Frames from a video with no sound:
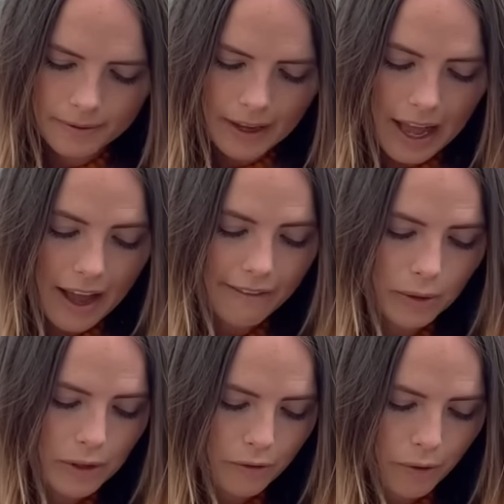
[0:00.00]
I have
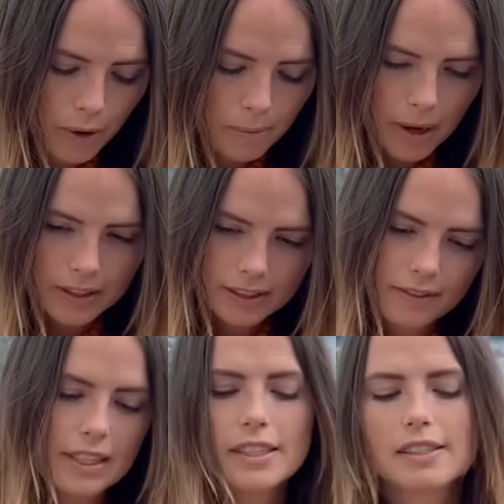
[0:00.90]
only 4 balls of
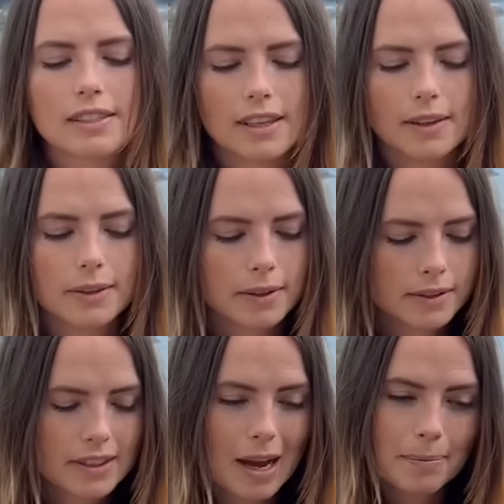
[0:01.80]
this, so
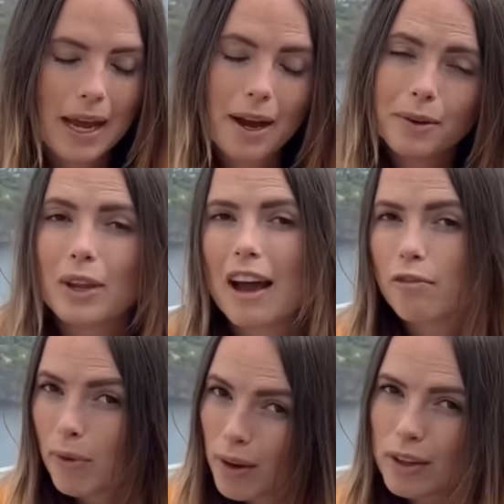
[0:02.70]
top down you have
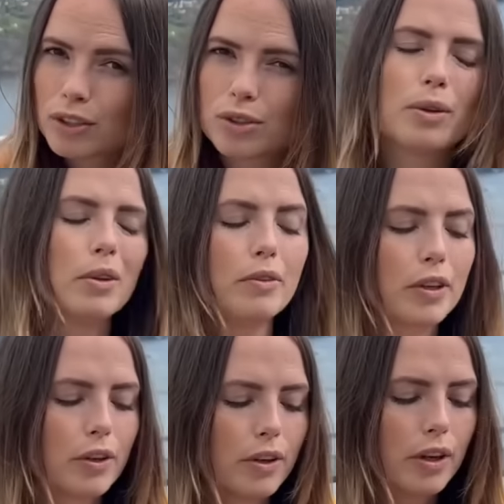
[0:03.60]
more control over
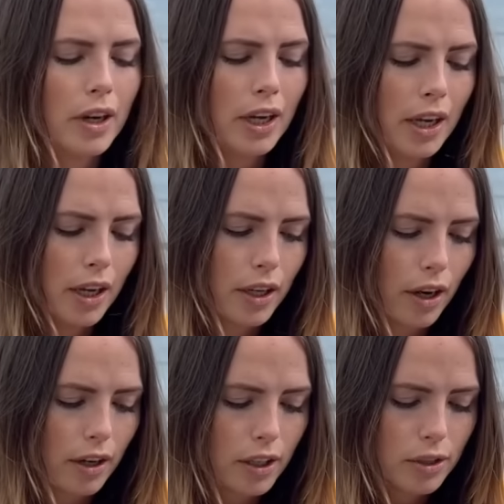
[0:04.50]
your
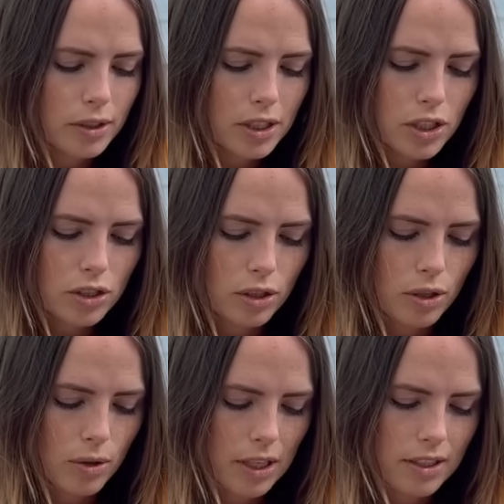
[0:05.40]
yarn usage, so you
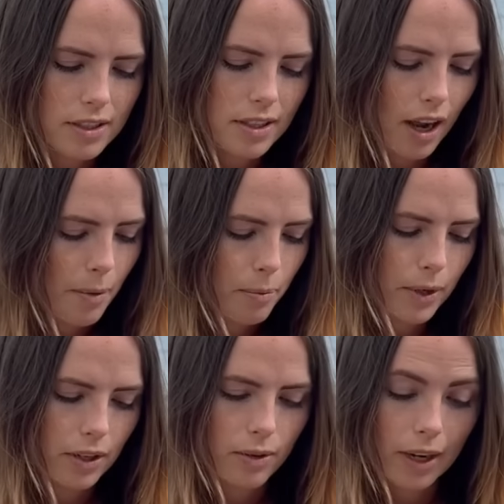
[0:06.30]
can stop when
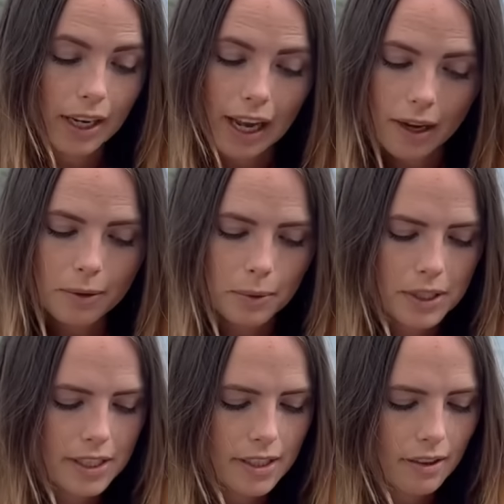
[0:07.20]
you're running out, which
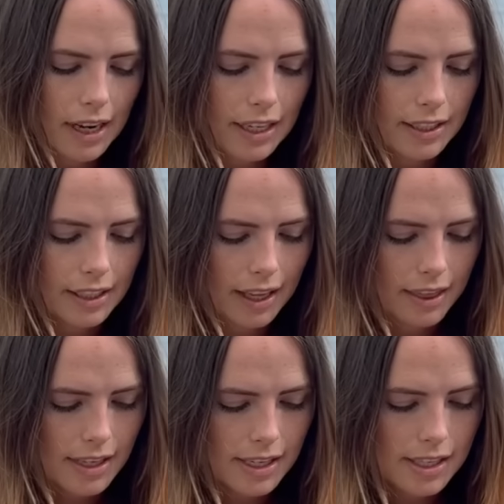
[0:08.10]
is great. And
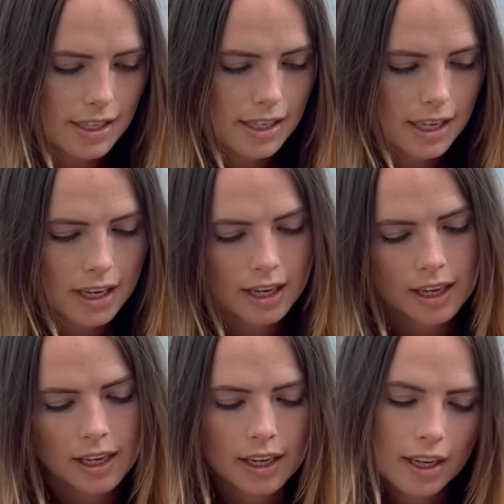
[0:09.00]
this
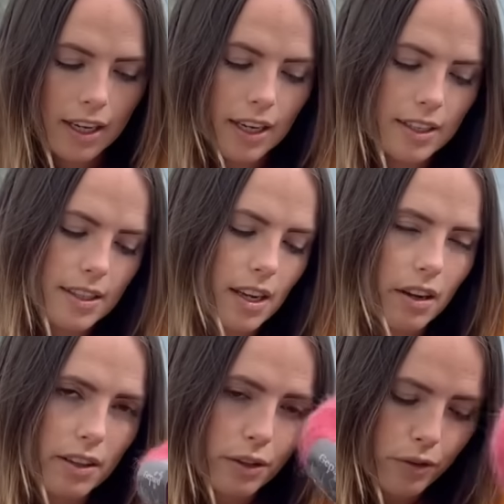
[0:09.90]
is the
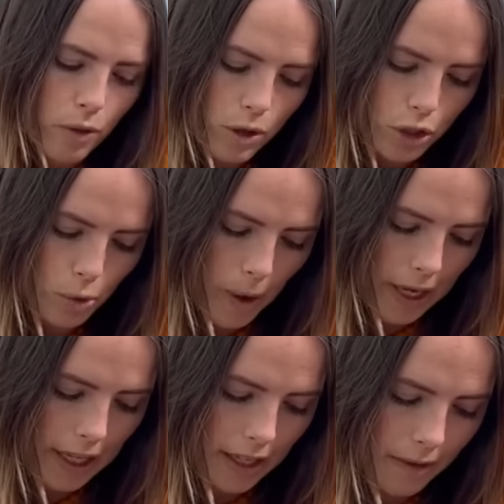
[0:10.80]
color
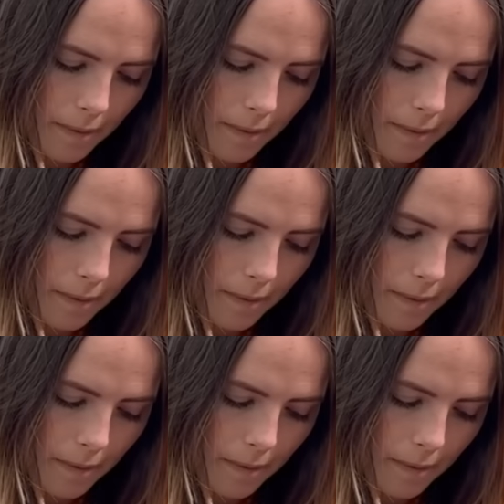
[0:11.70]
420.